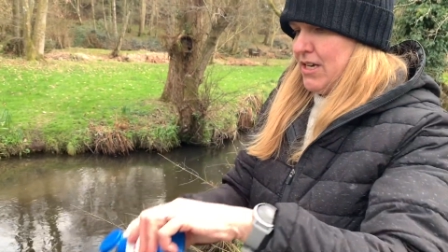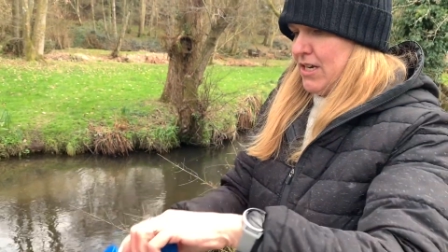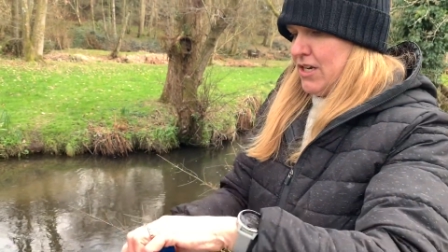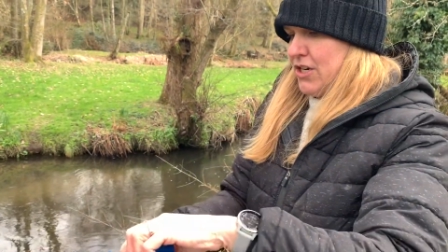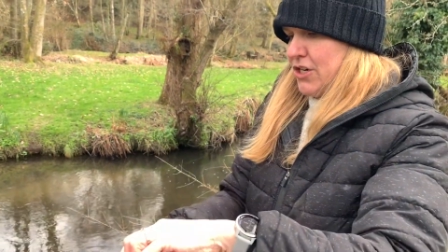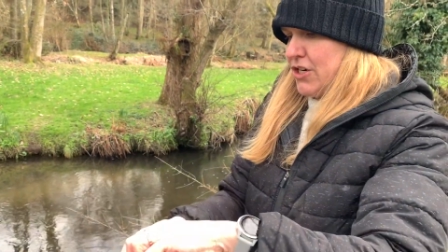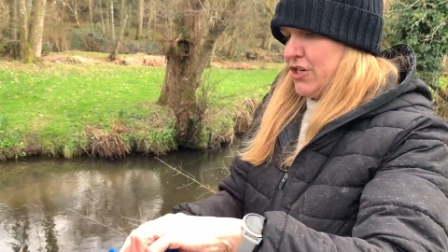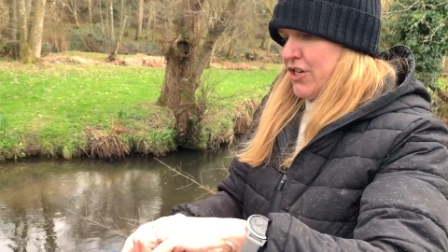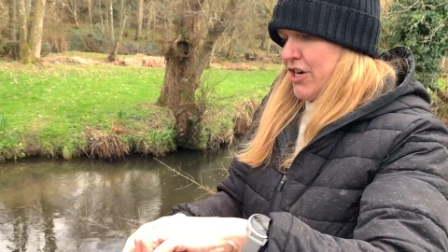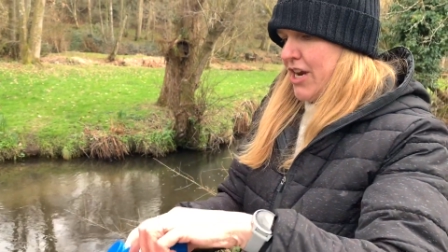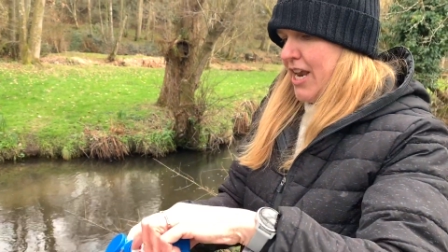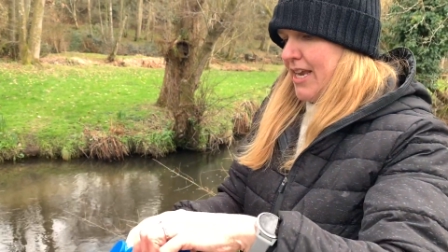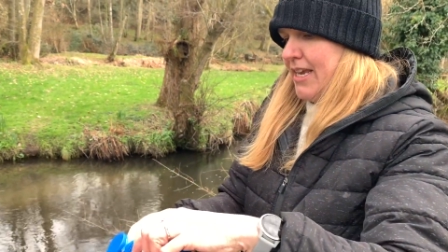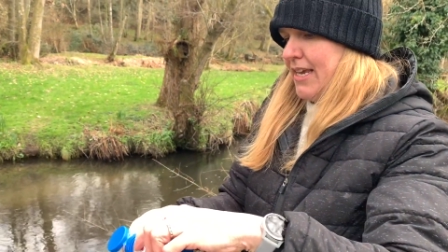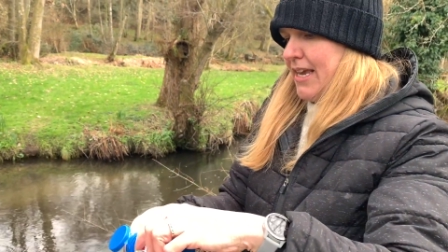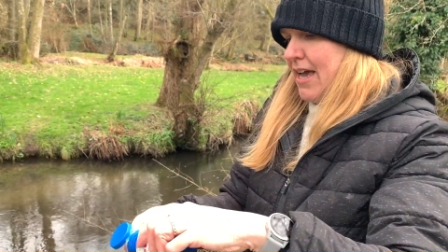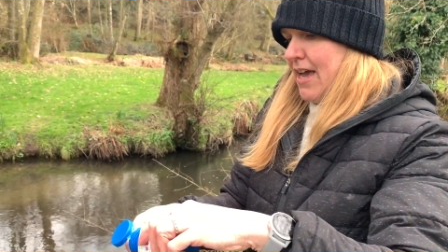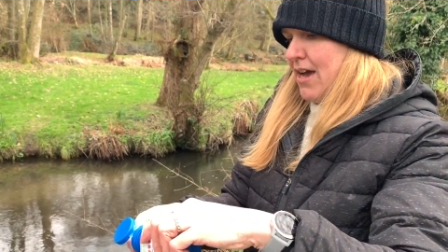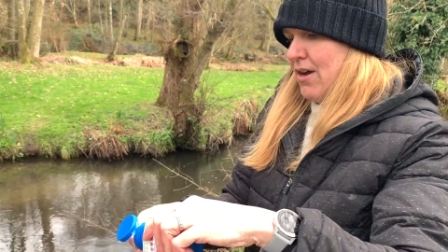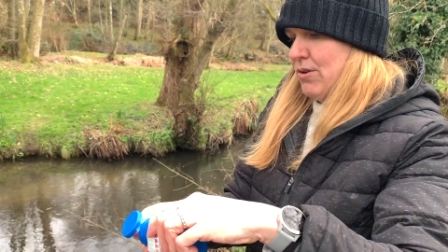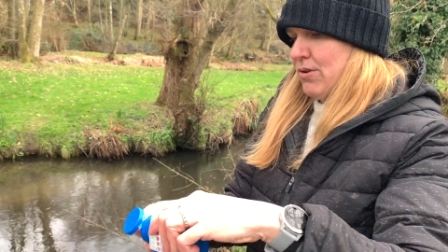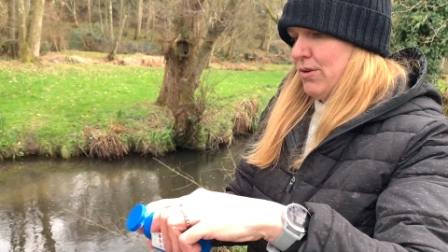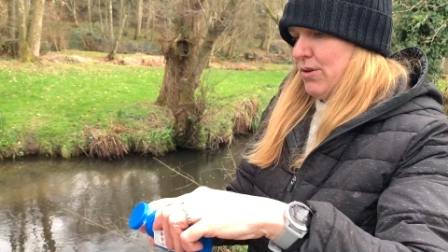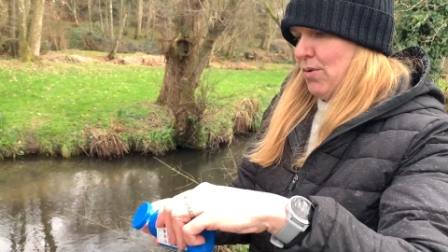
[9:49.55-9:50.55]
shake
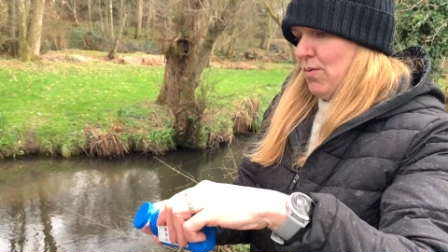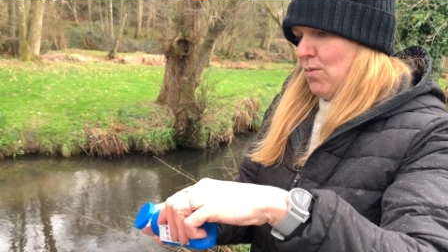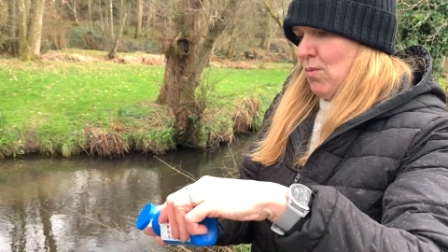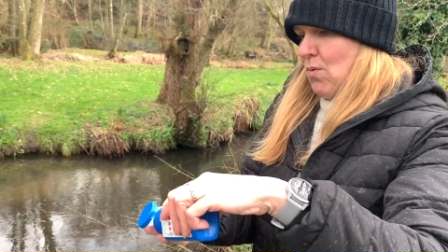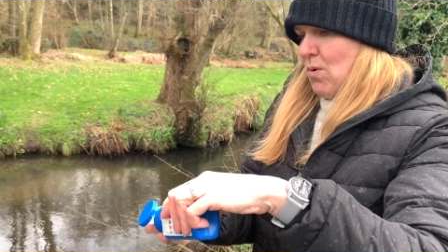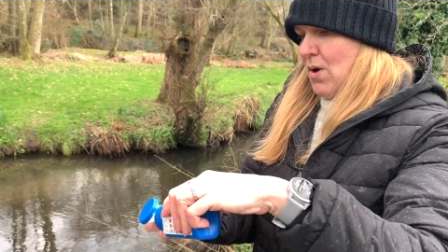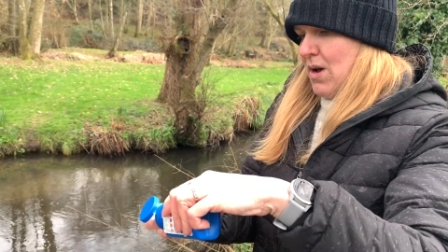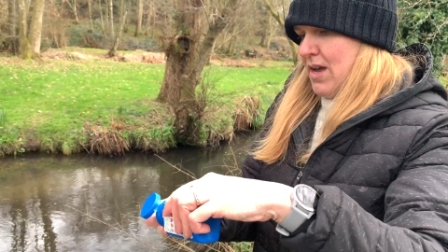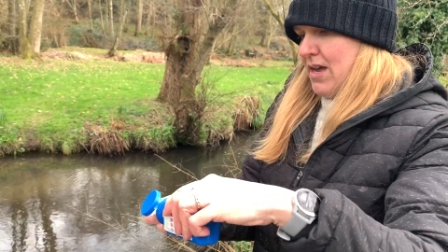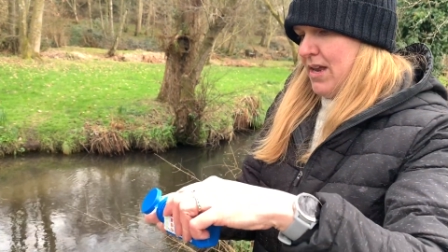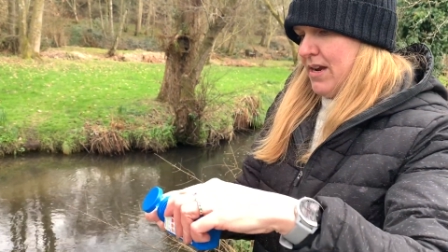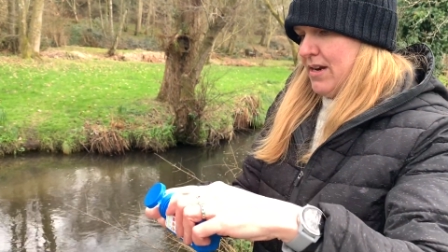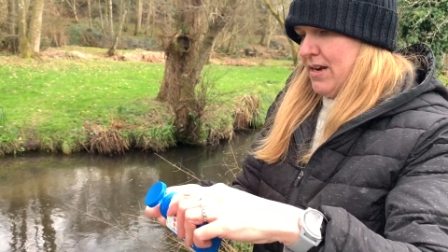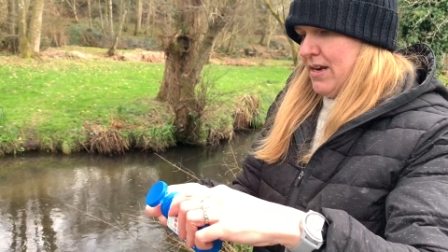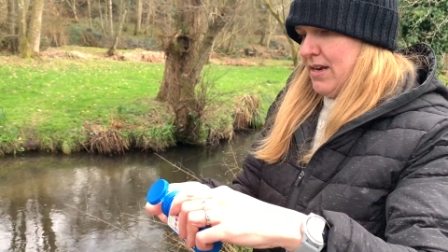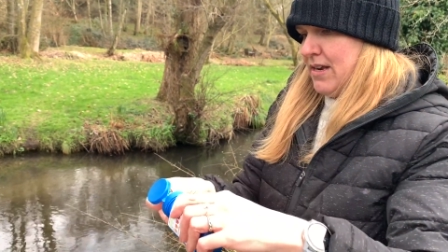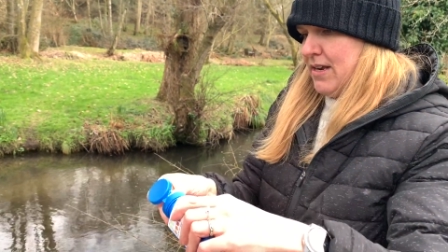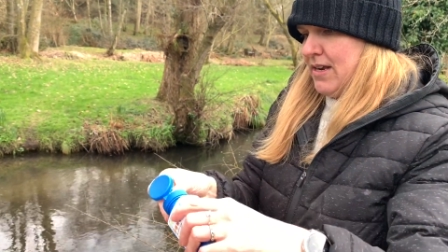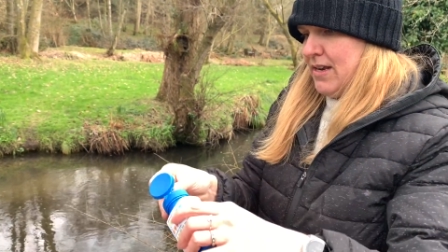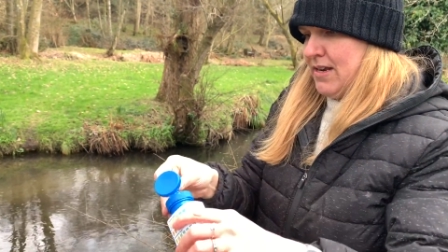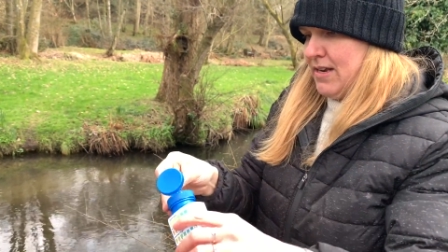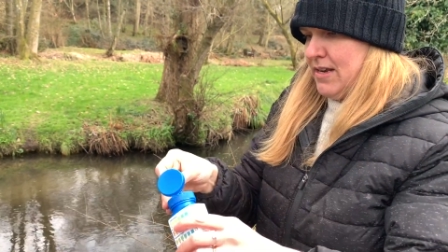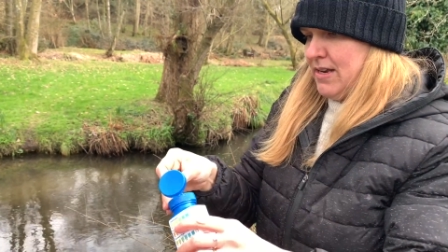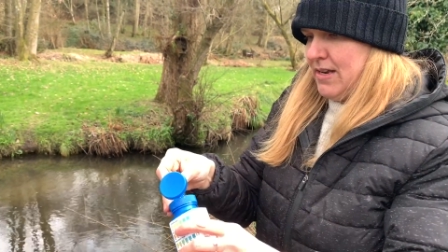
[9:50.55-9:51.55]
out one
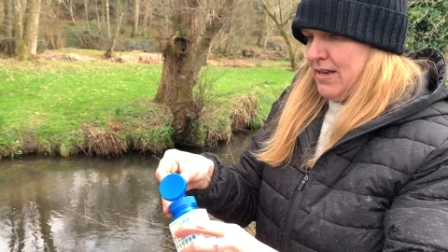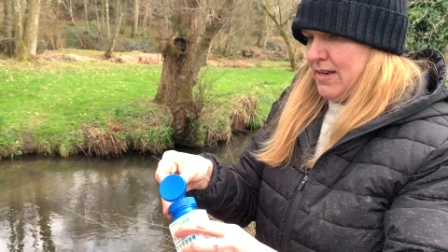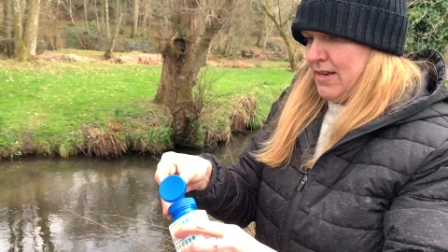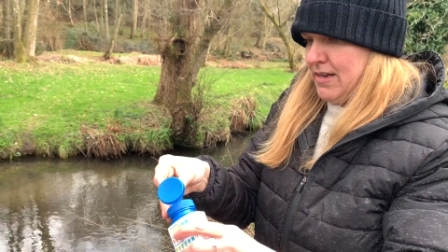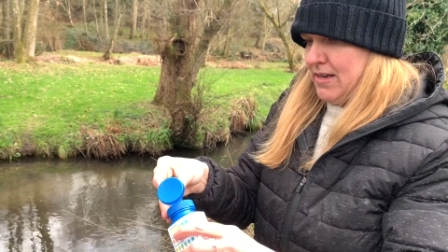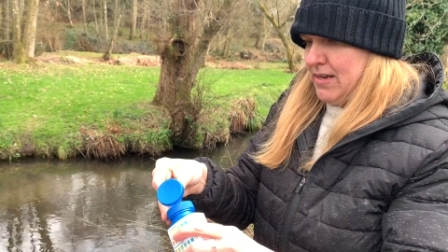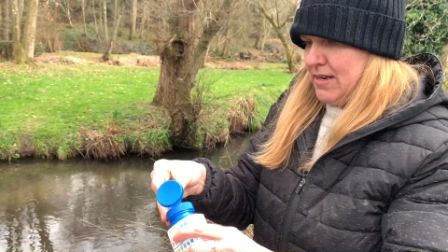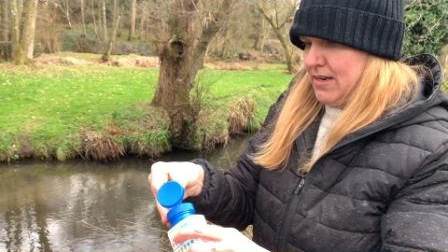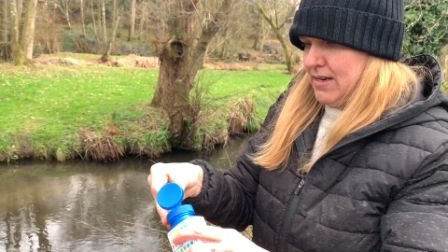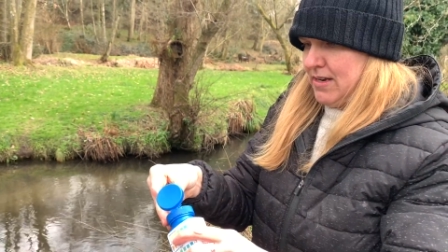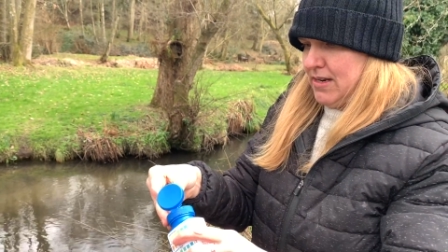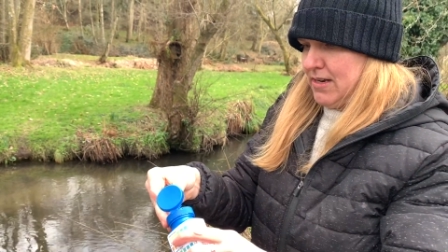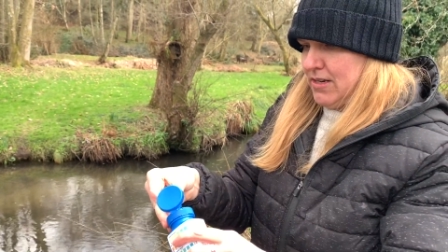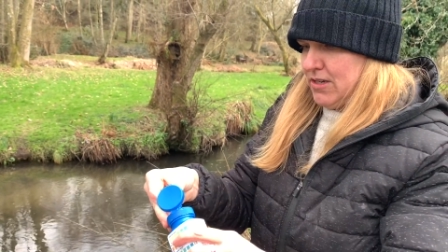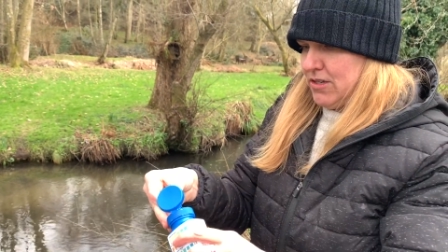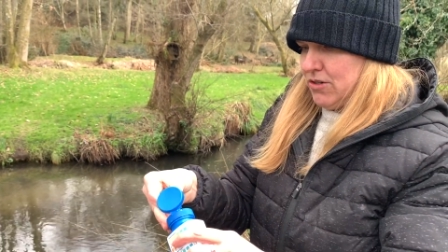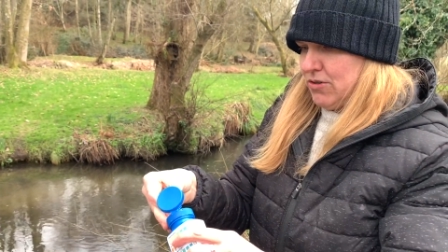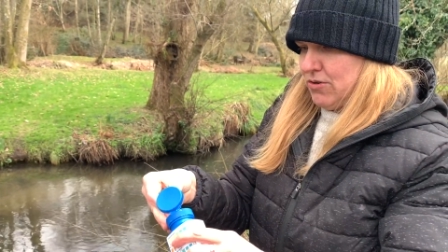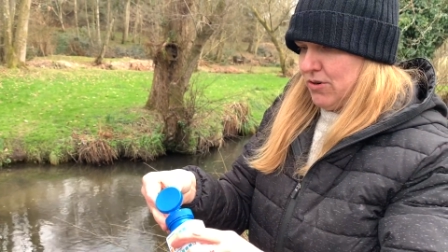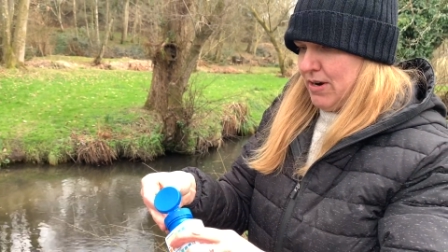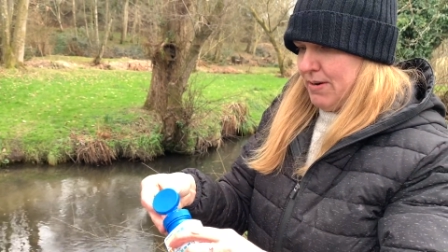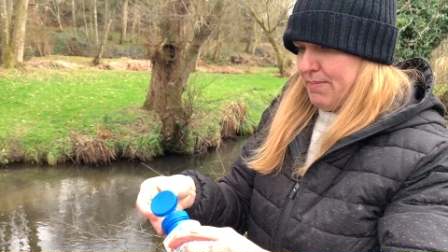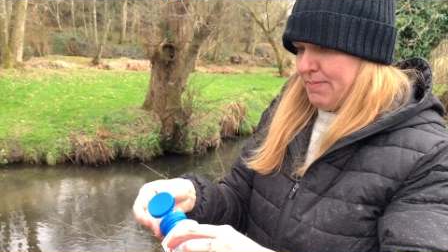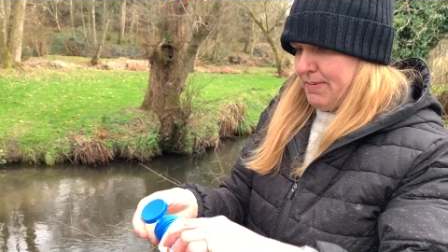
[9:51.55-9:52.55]

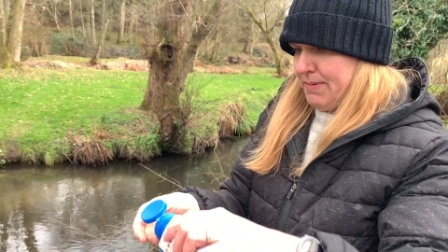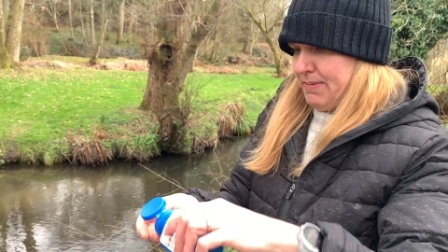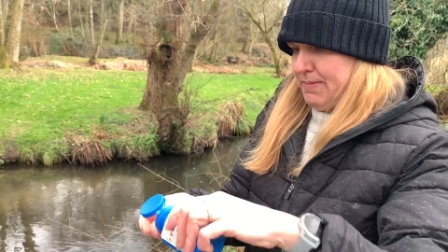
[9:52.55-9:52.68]
strip,